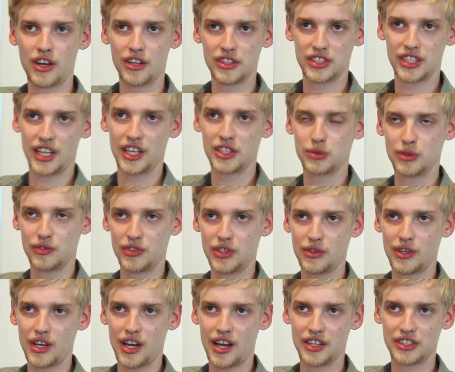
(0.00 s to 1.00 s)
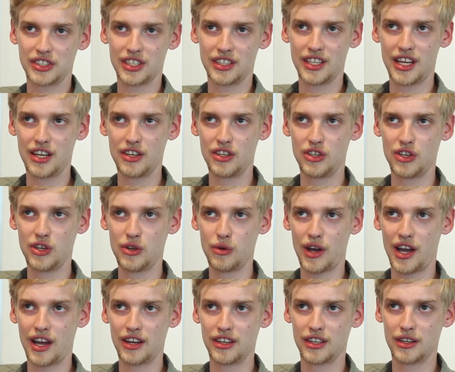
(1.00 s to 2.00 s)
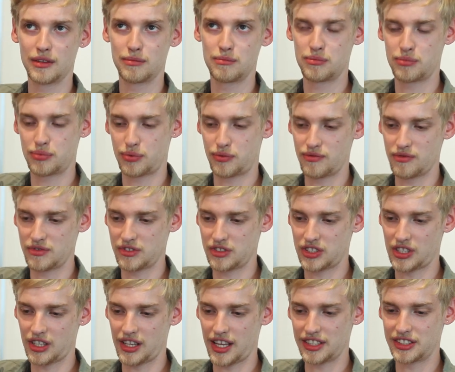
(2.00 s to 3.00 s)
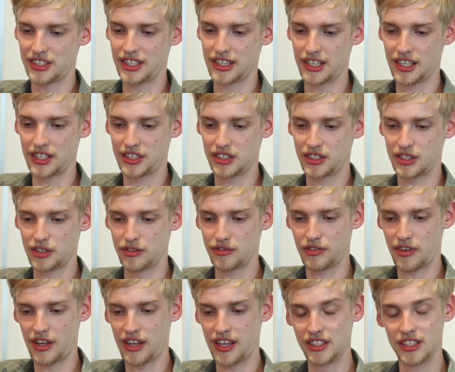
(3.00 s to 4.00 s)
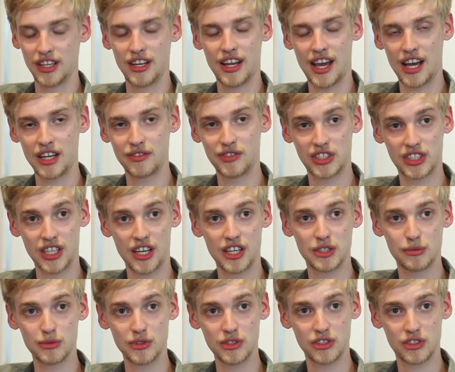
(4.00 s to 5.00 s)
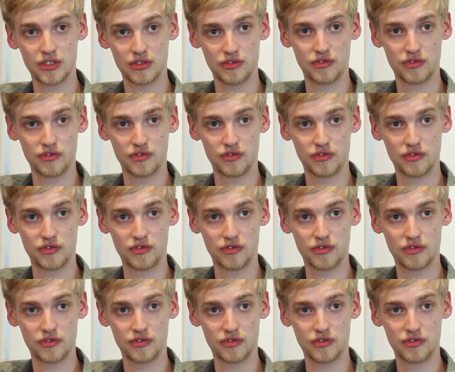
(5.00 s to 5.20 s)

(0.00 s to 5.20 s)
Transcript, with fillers: contact with you guys and then you had a selected list of internet advertisements